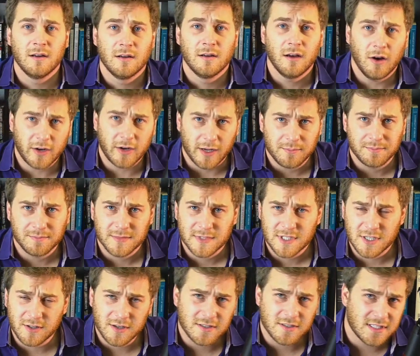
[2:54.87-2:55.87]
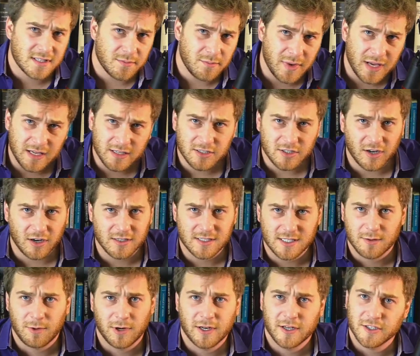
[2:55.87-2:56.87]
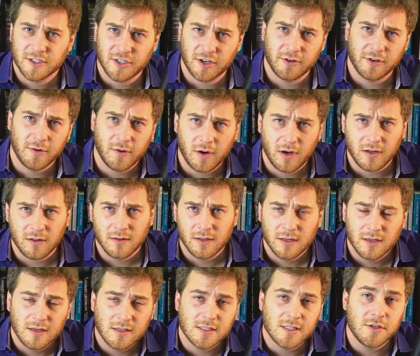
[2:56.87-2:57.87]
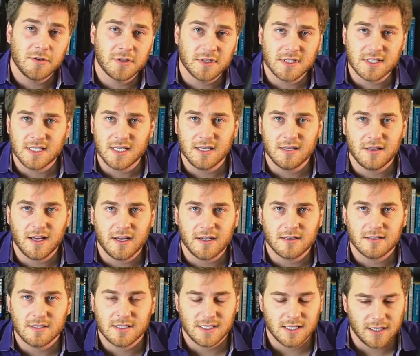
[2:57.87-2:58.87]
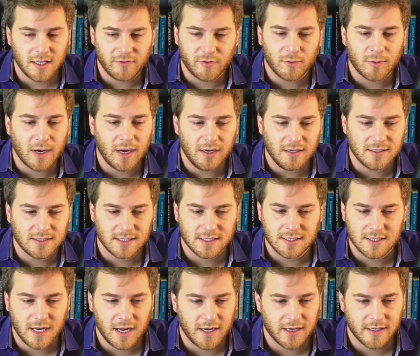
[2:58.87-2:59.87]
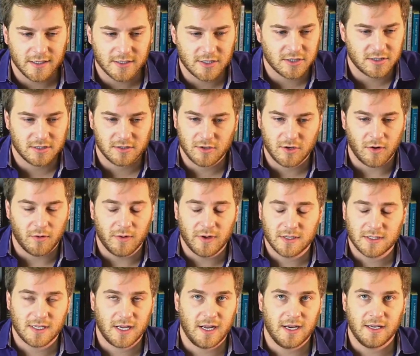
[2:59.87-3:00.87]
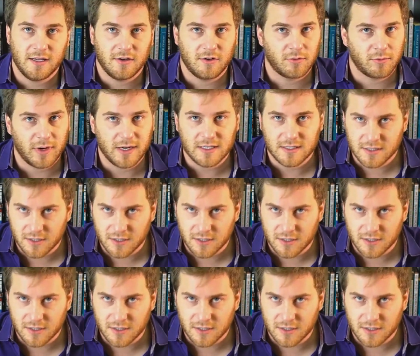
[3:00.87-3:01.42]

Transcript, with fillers: Okay, so there's the main charts I wanted to show you all. So you can see that sea level rise is not just going to any great